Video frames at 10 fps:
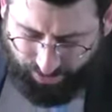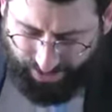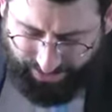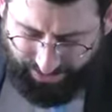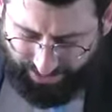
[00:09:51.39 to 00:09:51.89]

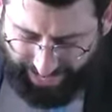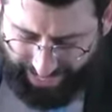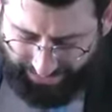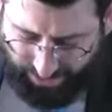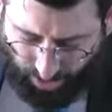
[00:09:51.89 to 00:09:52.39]
went into an
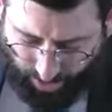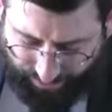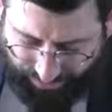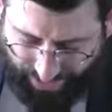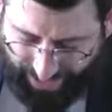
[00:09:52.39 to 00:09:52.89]
ant's
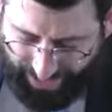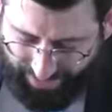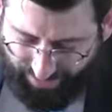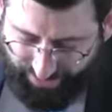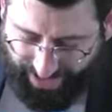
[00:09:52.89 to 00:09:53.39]
home and
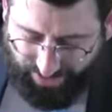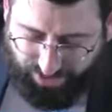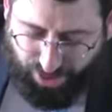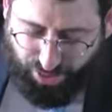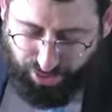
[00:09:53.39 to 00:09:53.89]
they
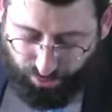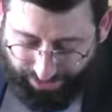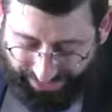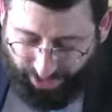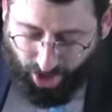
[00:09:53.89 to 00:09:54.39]
found
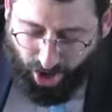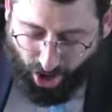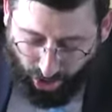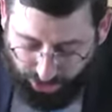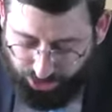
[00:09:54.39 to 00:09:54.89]
three
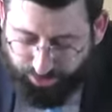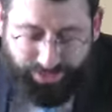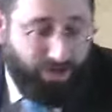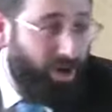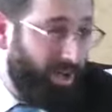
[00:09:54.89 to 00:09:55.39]

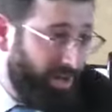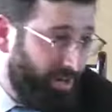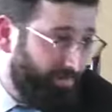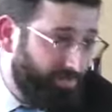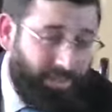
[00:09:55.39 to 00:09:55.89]
hundred
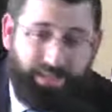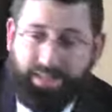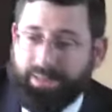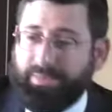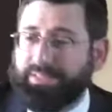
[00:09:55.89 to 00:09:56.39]
kar.
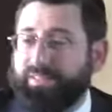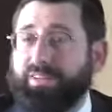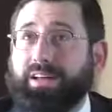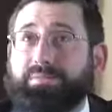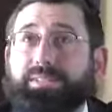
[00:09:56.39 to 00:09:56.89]
That means they
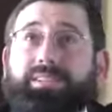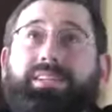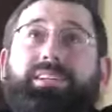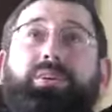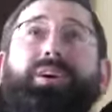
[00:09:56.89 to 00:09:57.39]
found basically,
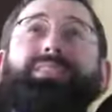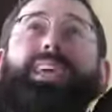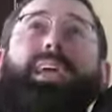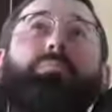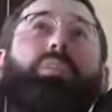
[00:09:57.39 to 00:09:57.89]
you know, a
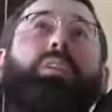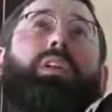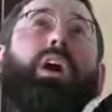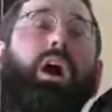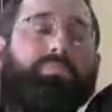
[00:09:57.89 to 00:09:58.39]
table
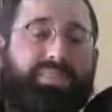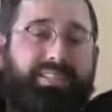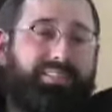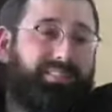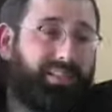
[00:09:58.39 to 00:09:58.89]
up to
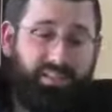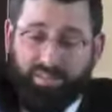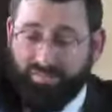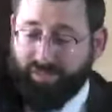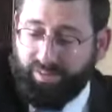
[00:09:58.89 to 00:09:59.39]
the ceiling
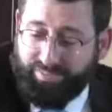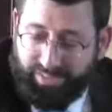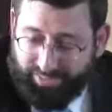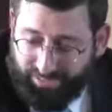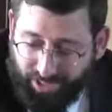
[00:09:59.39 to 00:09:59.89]
full of
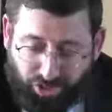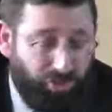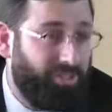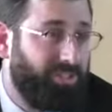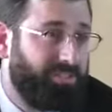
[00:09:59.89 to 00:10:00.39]
these uh,
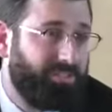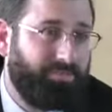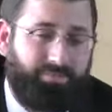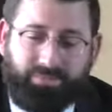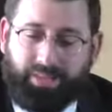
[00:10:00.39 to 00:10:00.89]
kernels.
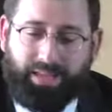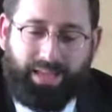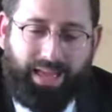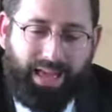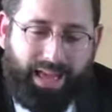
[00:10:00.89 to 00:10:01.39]

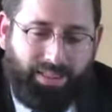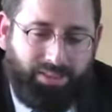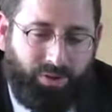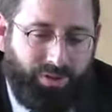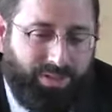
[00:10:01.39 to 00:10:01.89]
And the
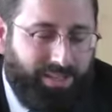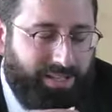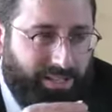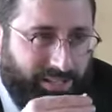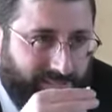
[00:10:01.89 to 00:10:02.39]
only thing it
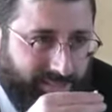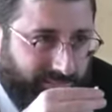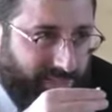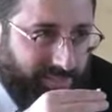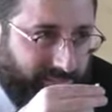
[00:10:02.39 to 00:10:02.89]
needs is
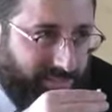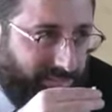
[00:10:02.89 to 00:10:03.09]
this